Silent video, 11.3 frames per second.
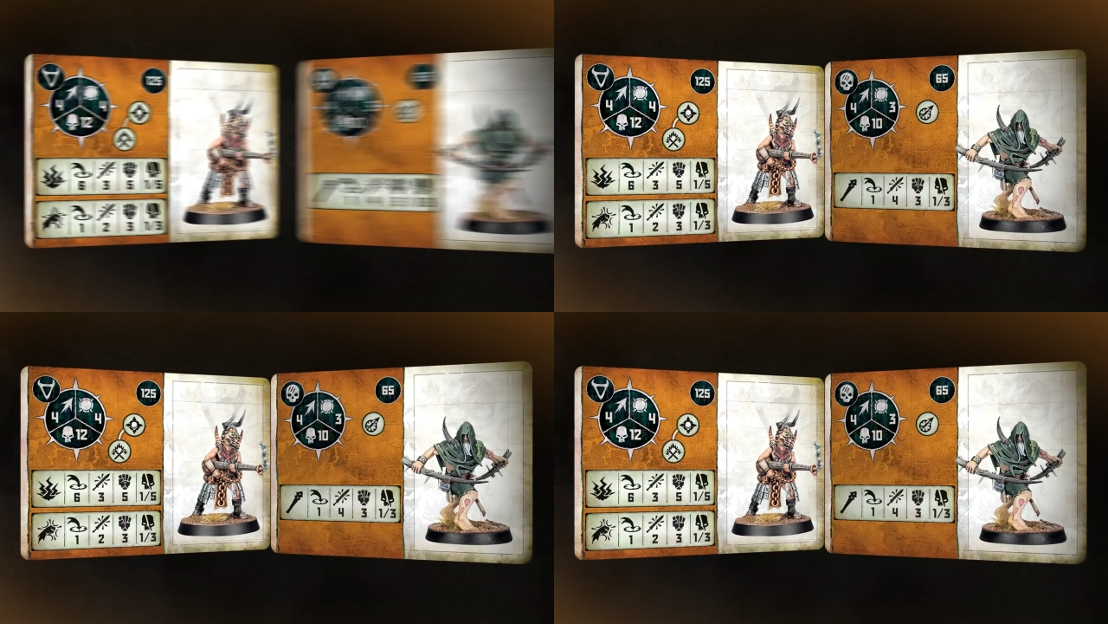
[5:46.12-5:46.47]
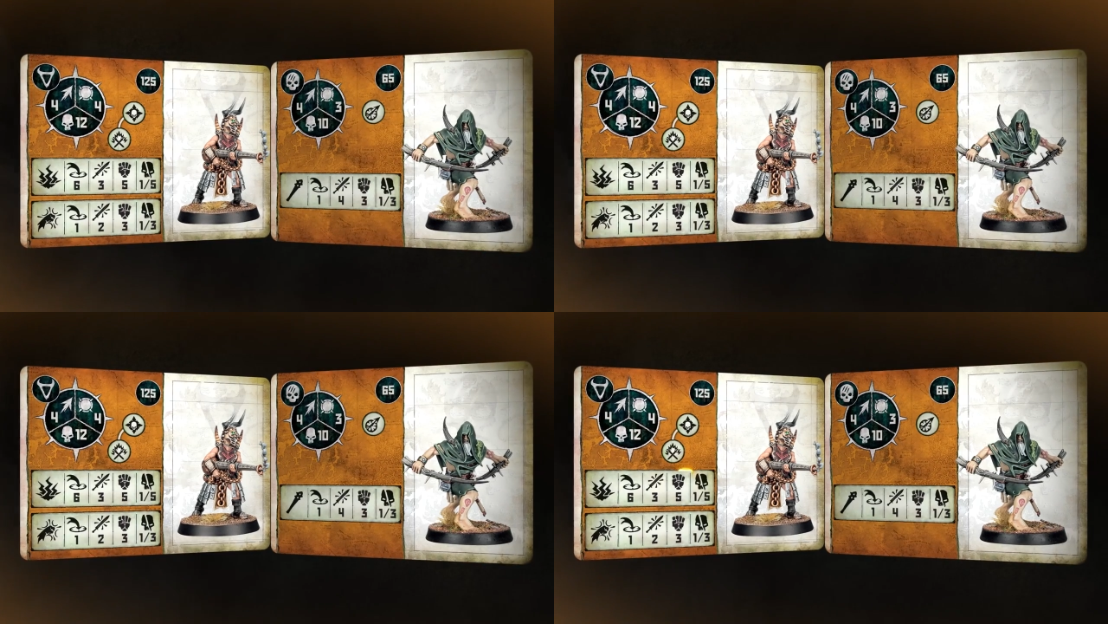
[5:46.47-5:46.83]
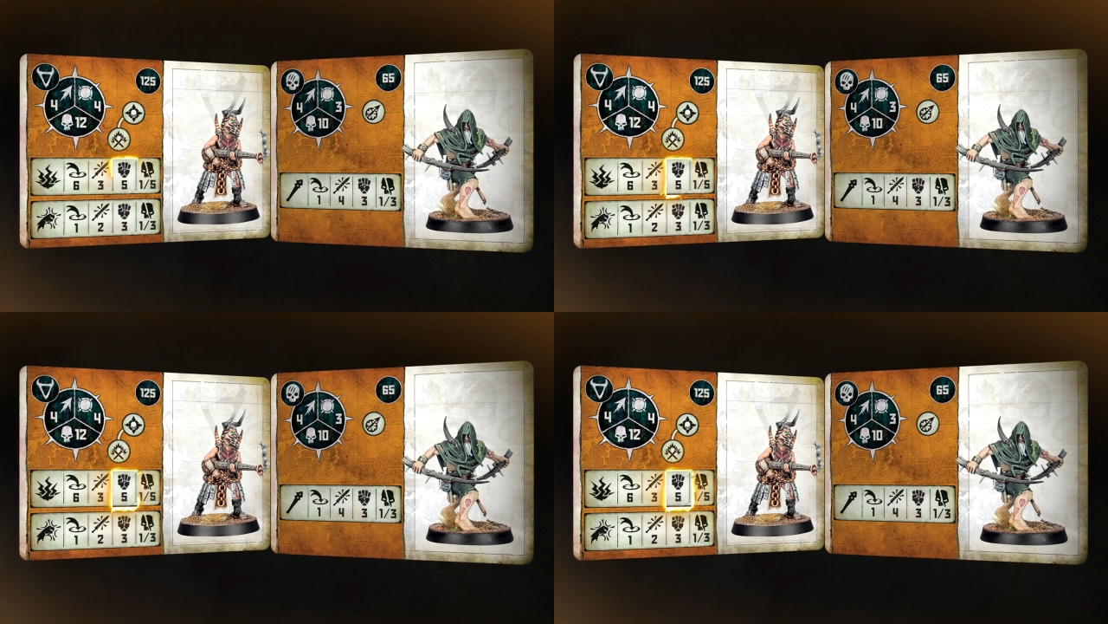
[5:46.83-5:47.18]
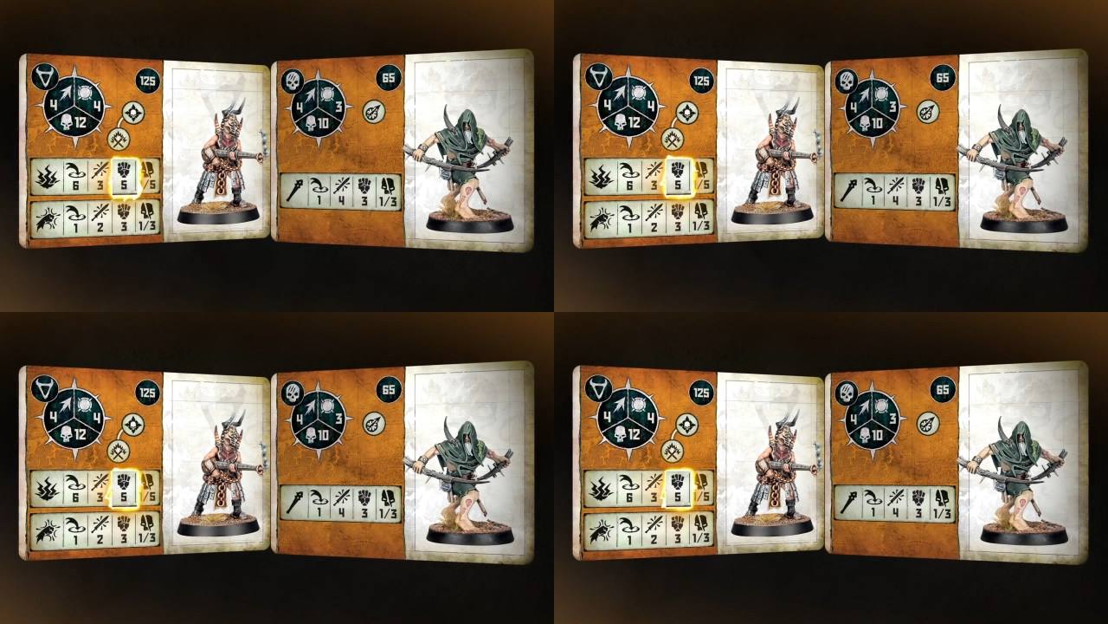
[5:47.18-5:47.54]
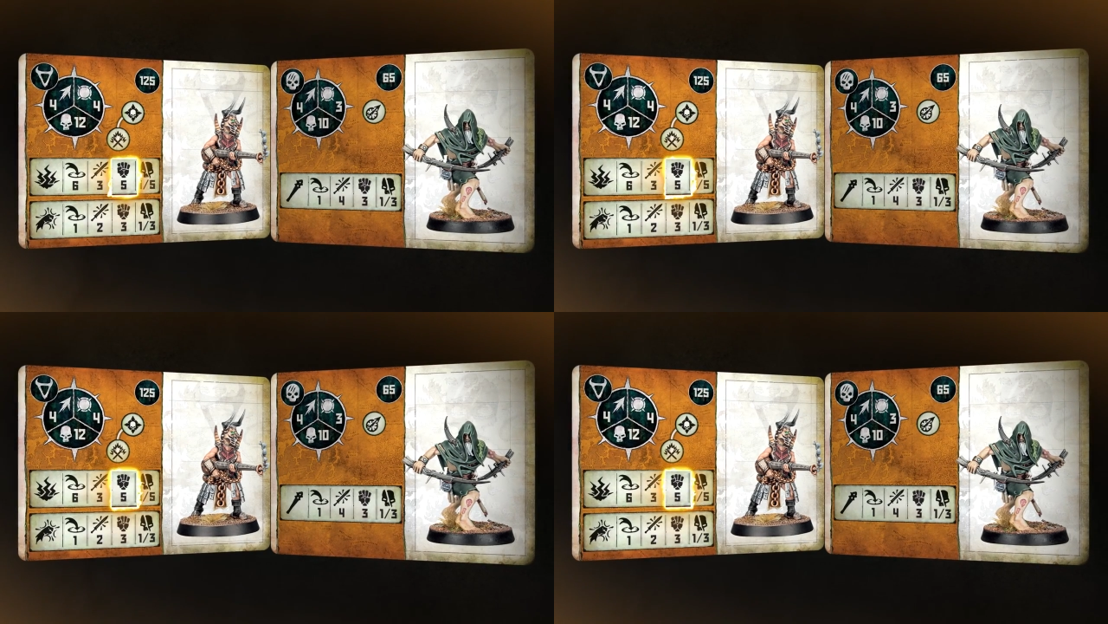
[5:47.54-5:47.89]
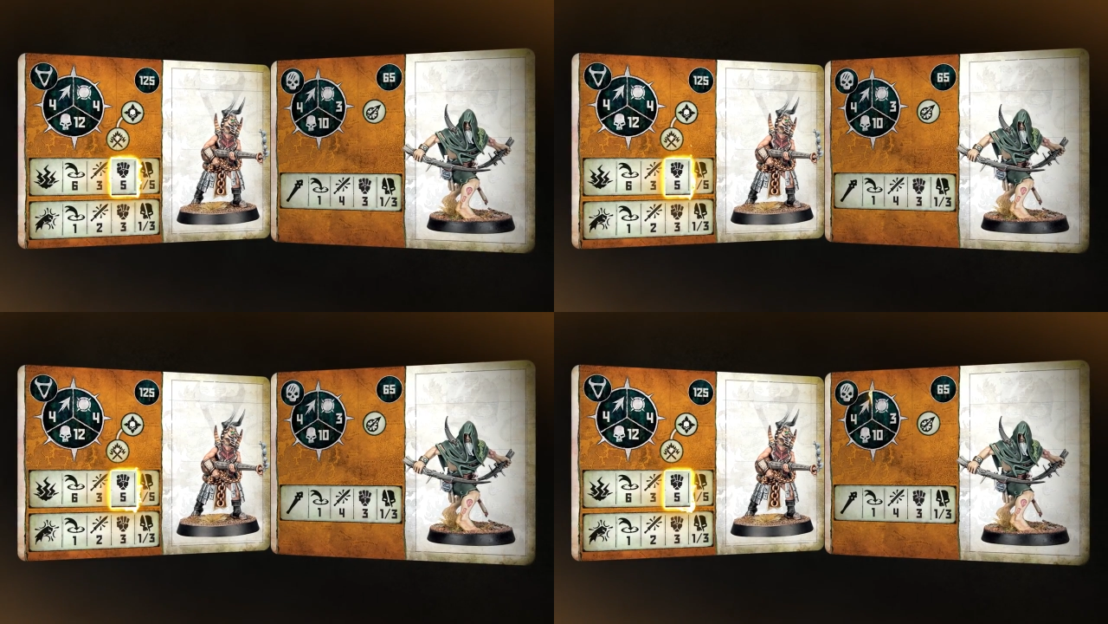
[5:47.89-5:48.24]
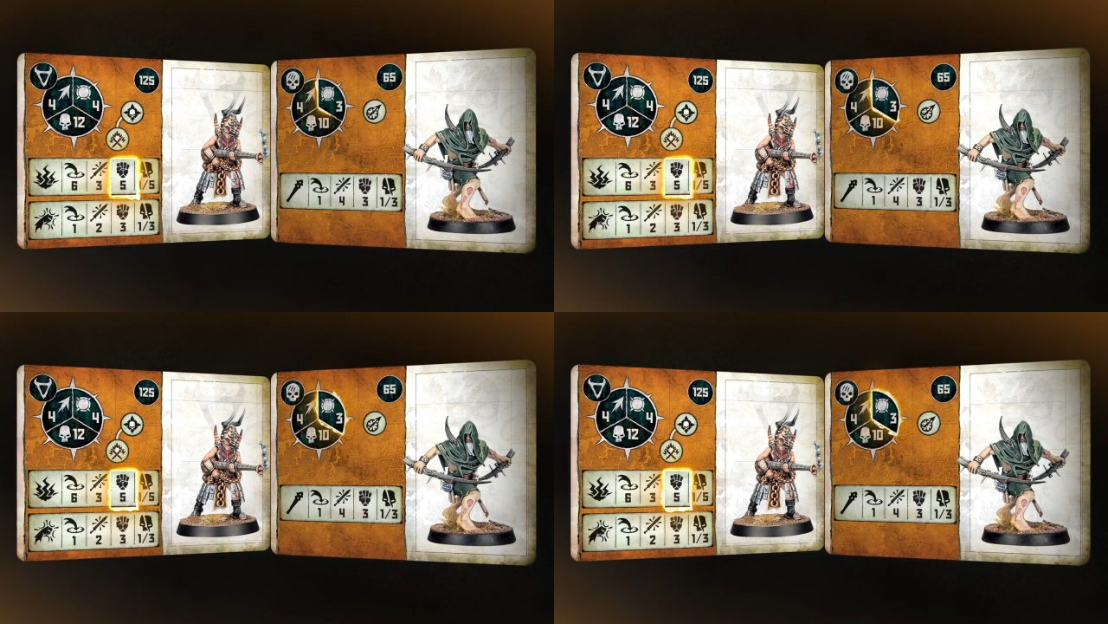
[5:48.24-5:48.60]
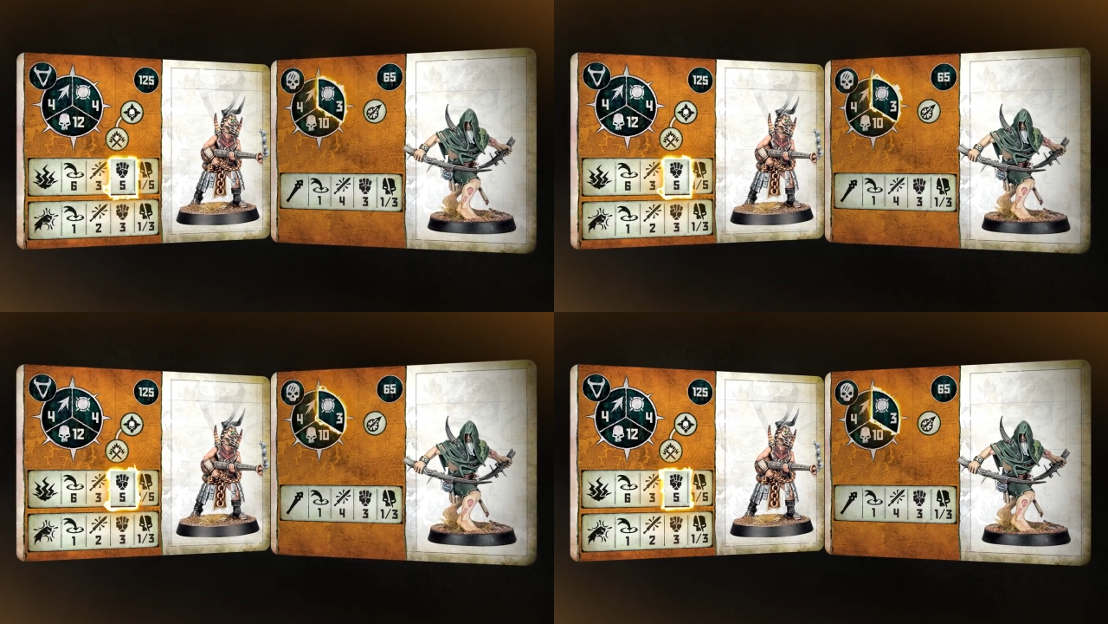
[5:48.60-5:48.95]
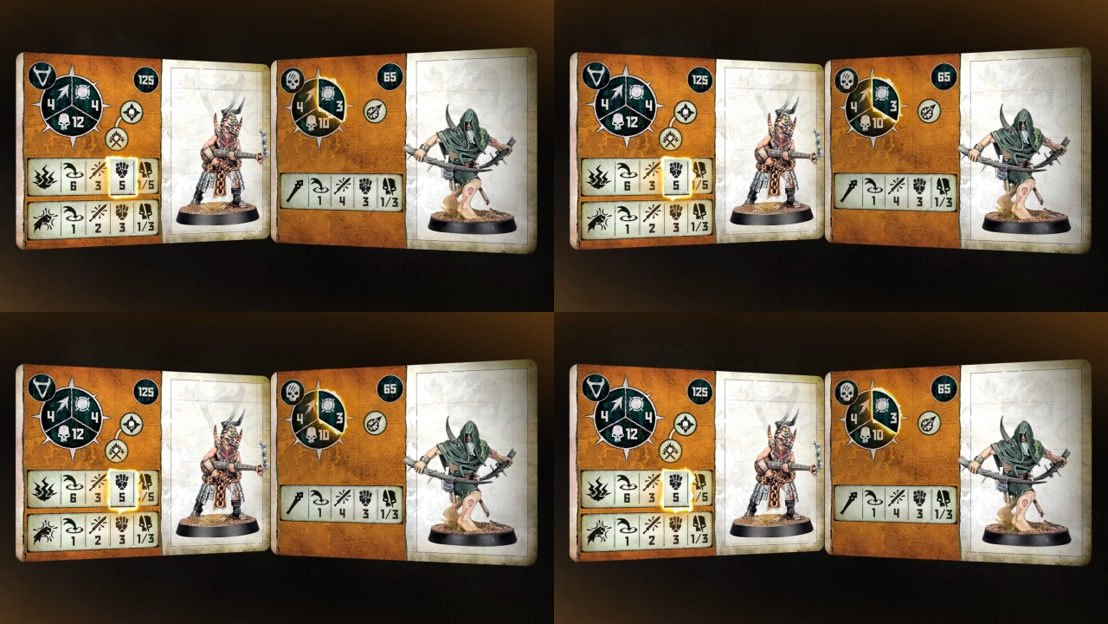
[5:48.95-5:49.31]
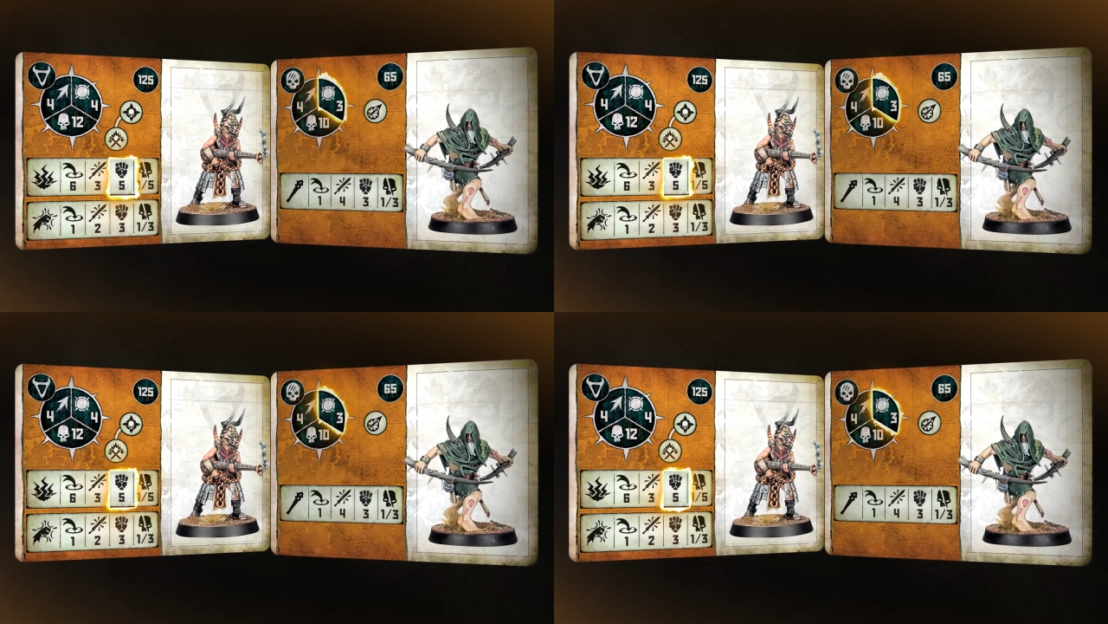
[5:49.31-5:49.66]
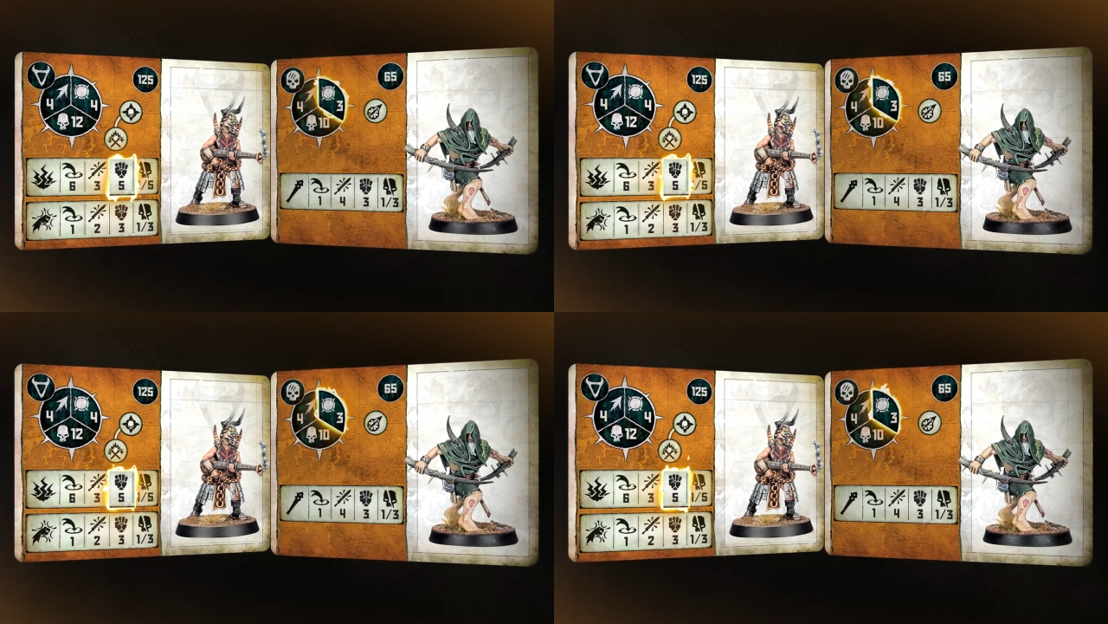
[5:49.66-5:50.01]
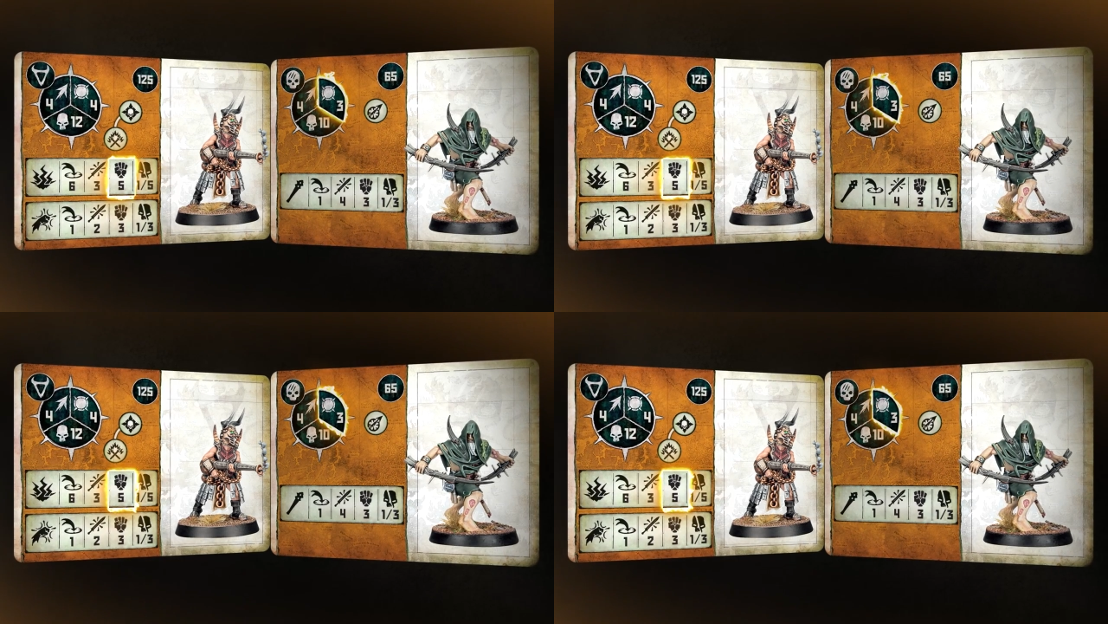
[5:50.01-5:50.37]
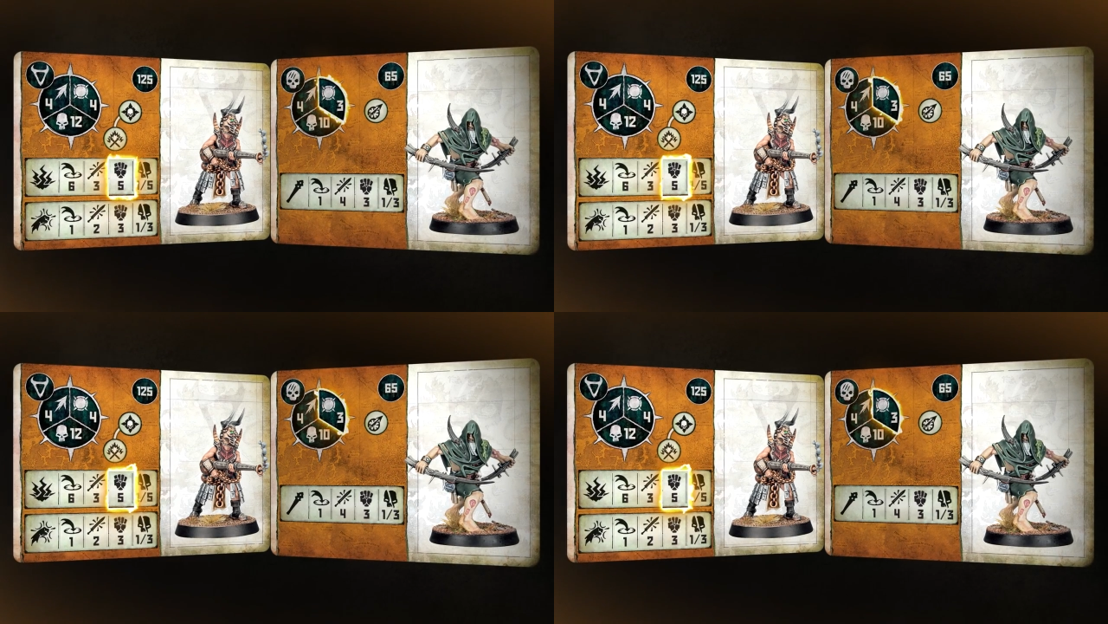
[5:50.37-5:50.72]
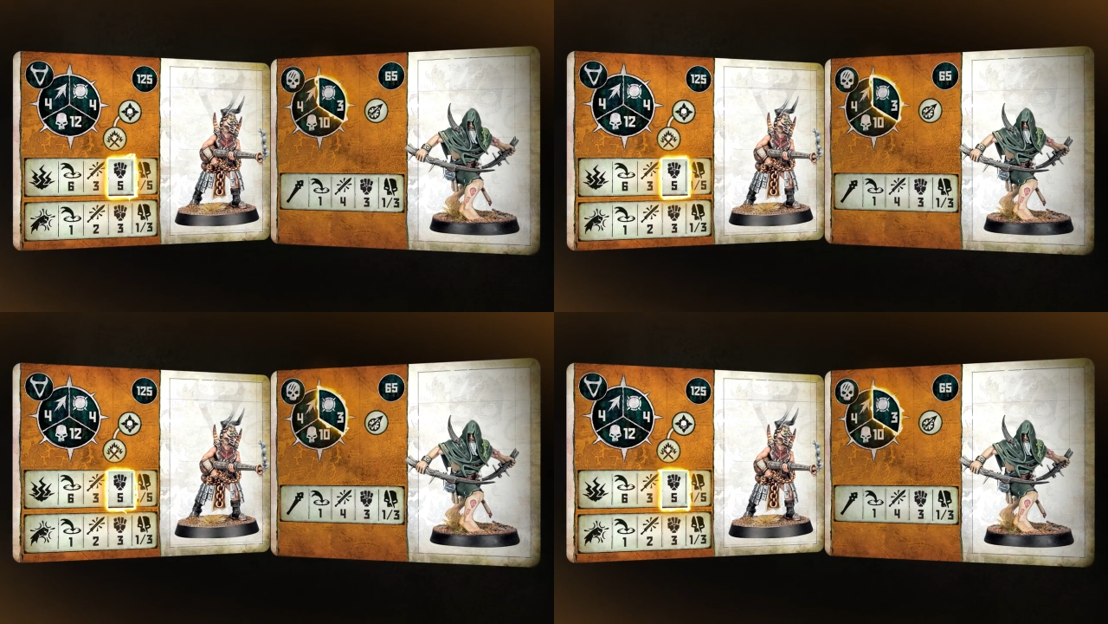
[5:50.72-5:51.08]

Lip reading: No face is visible, so there are no lips to read.